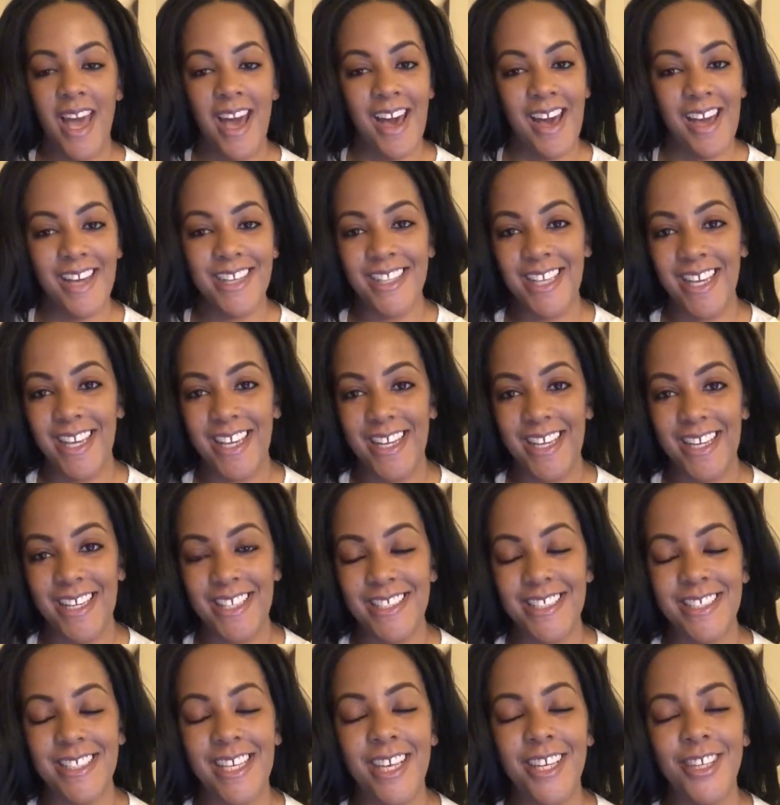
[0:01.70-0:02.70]
Hi
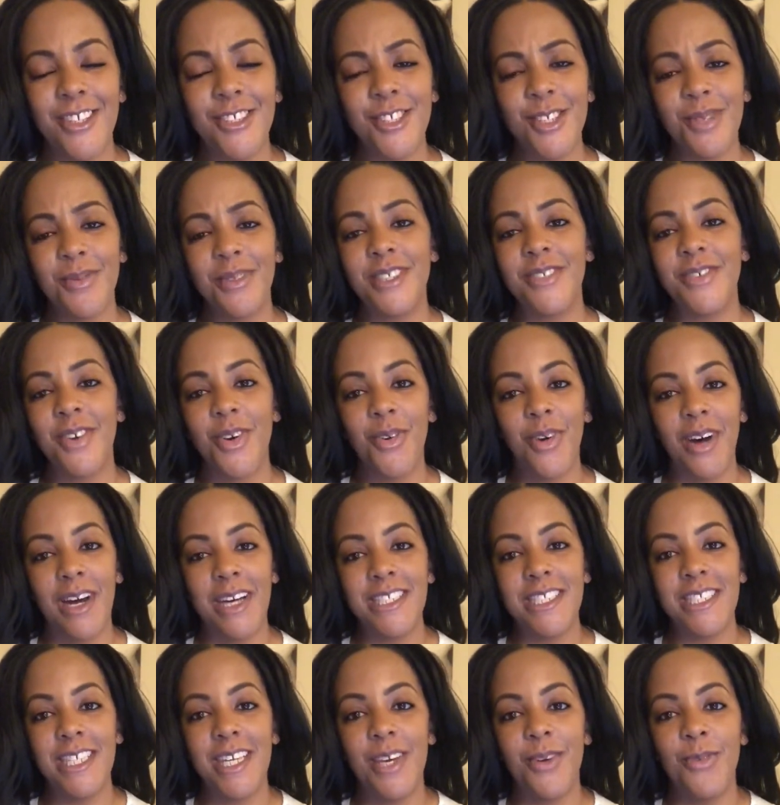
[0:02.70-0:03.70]
ladies, thank you so much for
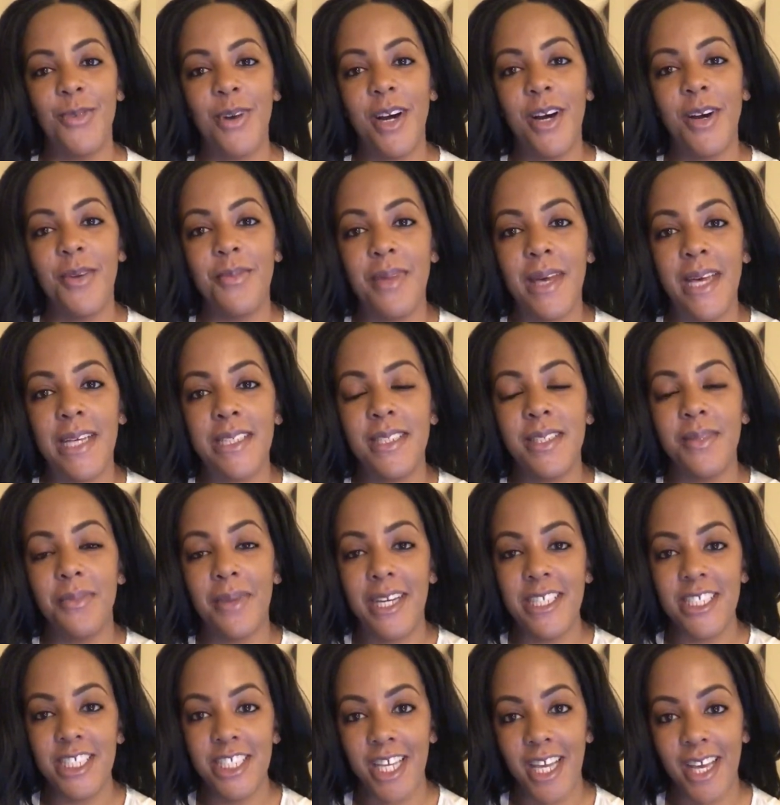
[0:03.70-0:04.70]
watching and welcome back to
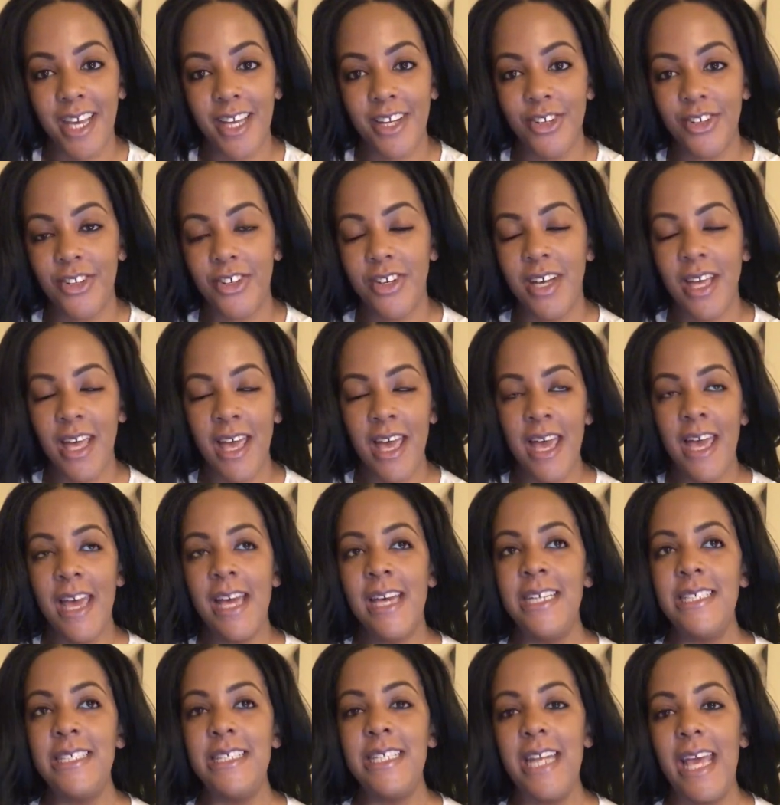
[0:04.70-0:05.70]
my channel.
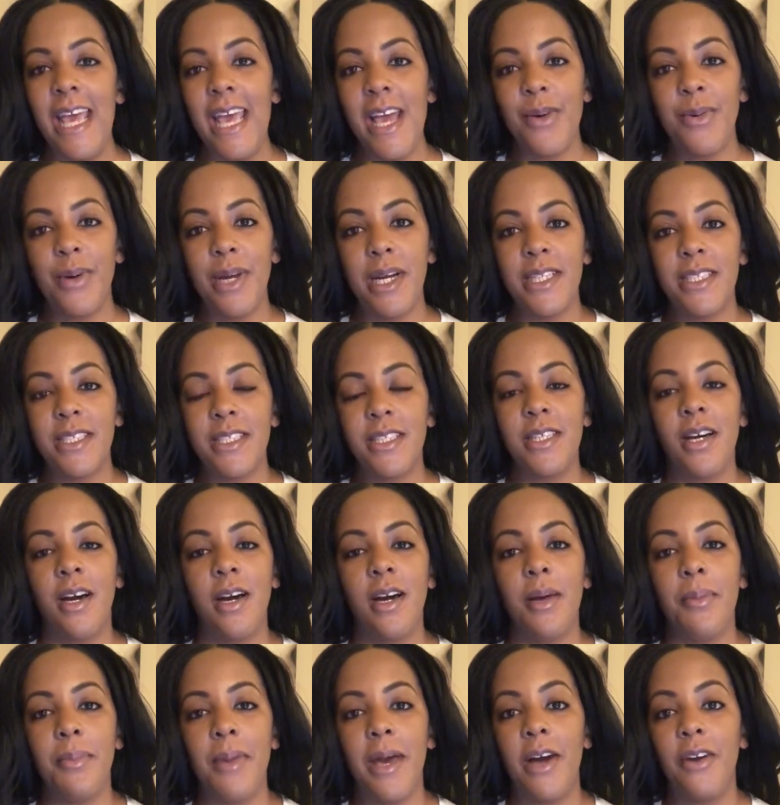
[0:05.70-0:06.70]
Today I wanted to
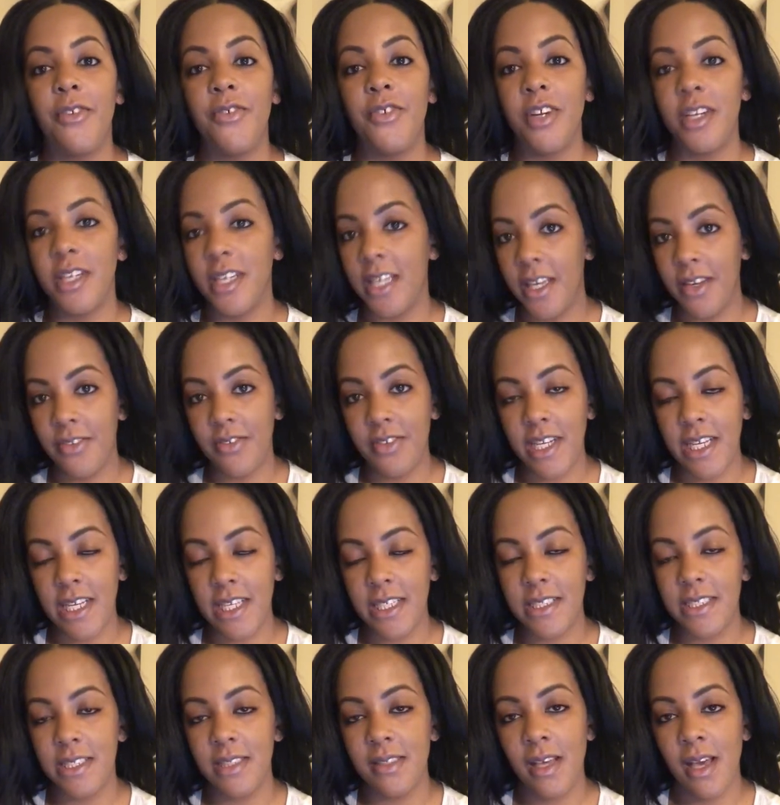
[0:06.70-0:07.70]
talk about
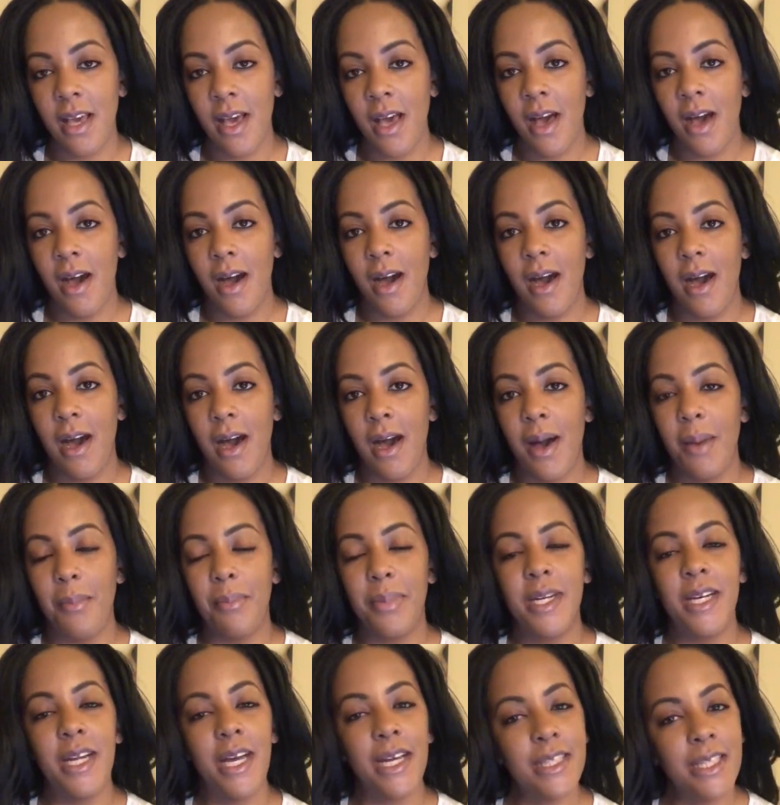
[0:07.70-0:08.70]
forgiveness,
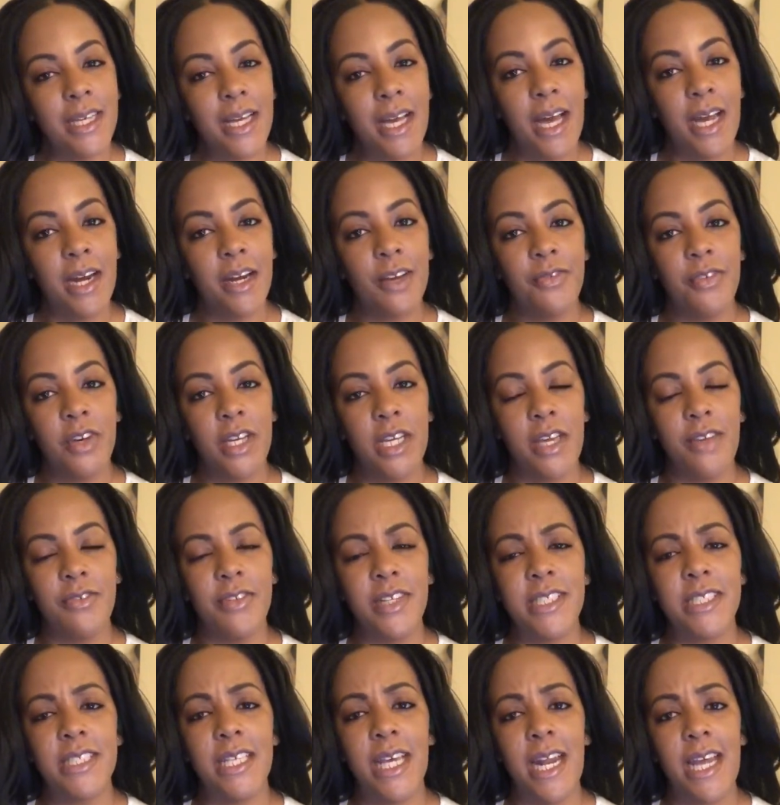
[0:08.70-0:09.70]
but not the kind of
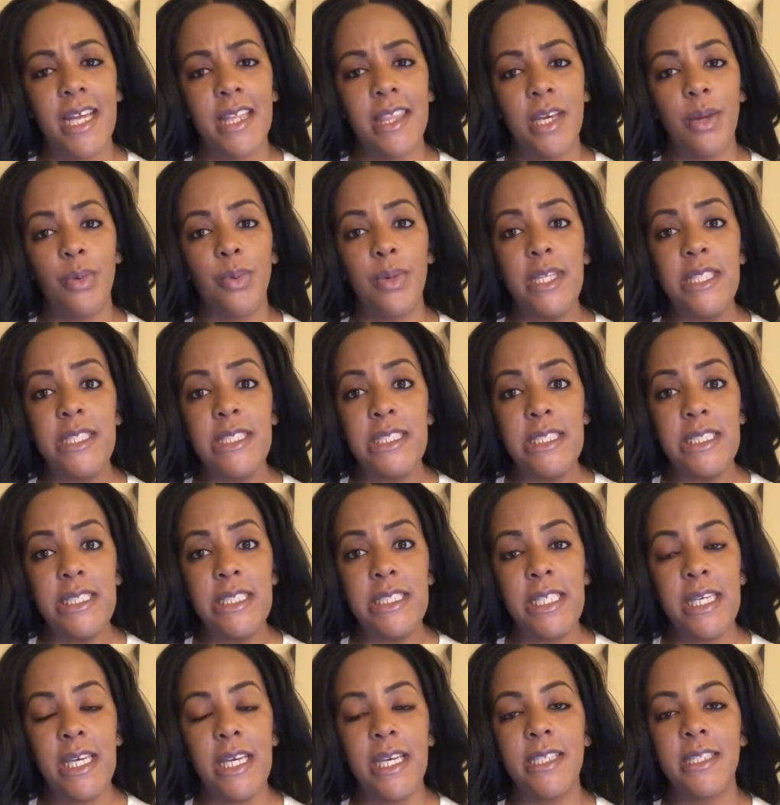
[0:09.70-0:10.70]
forgiveness that I think we
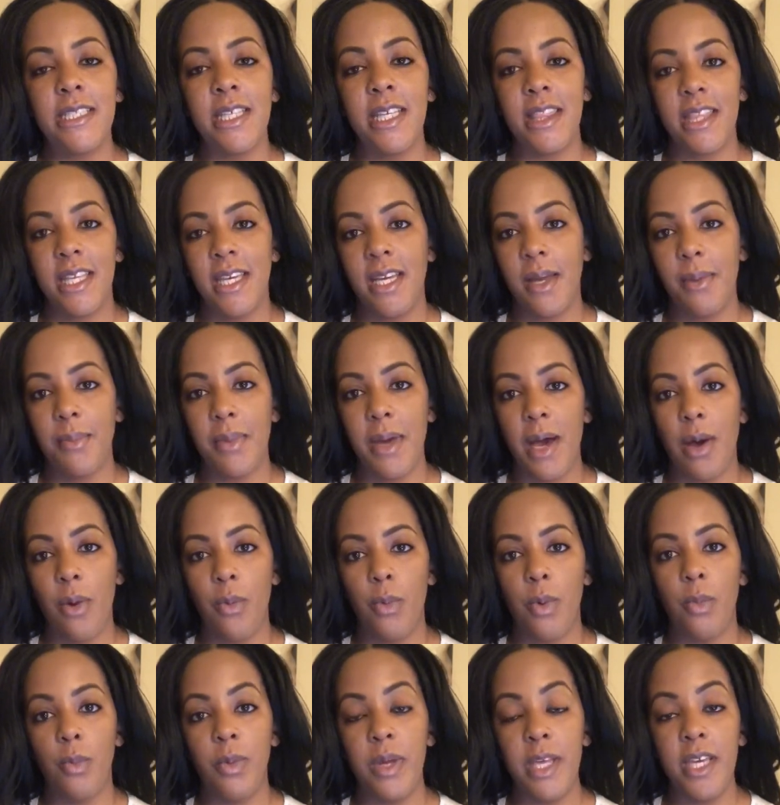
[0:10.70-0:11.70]
tend to think about
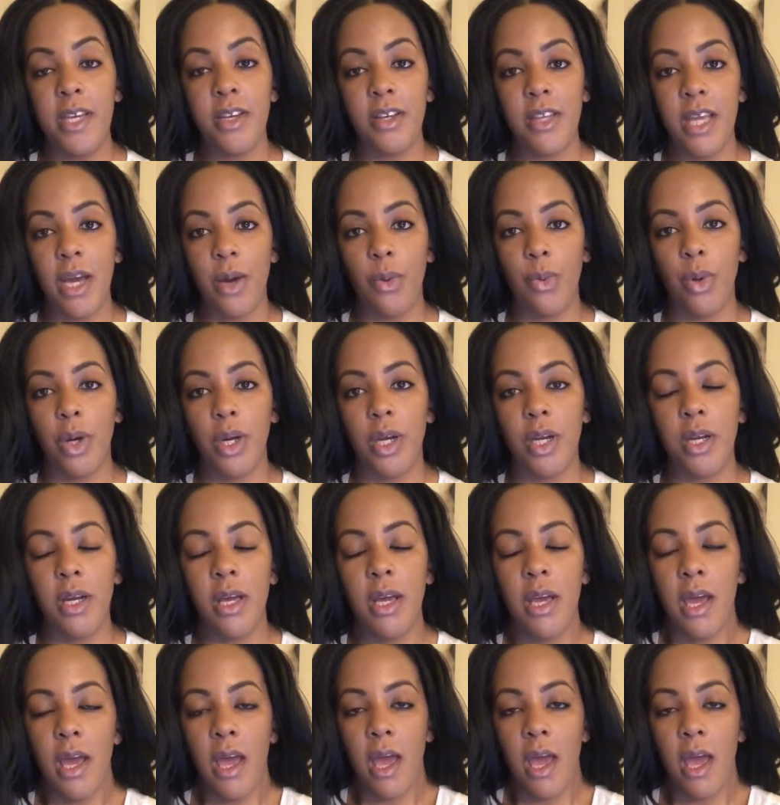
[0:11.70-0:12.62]
when we hear that word.